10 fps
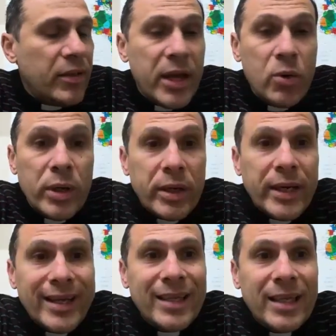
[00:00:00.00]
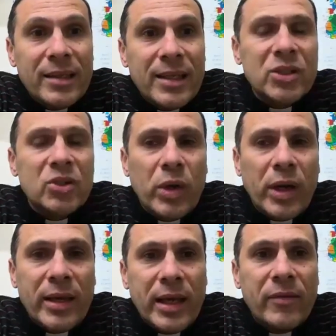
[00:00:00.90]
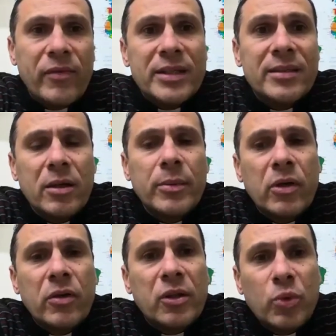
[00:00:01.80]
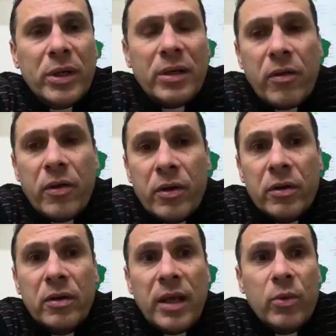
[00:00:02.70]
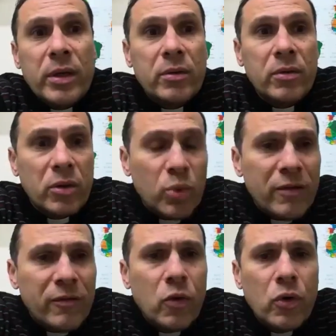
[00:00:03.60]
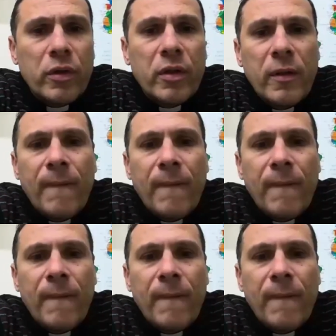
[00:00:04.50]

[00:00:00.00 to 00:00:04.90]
They were in attendance when I gave the sermon on the 23rd. They were on the 24th.